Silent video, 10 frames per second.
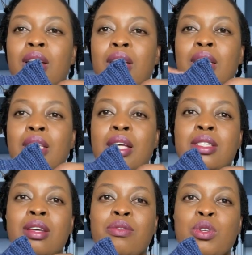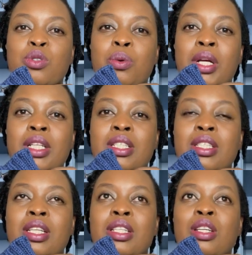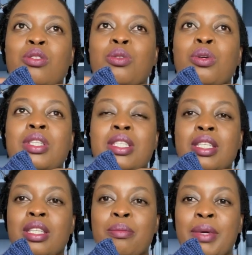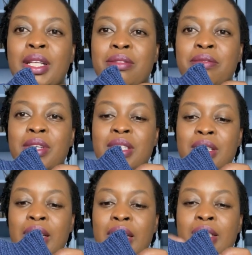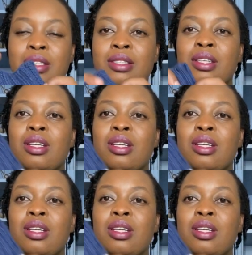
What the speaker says: it does have those qualities, and yet you don't see them at first glance.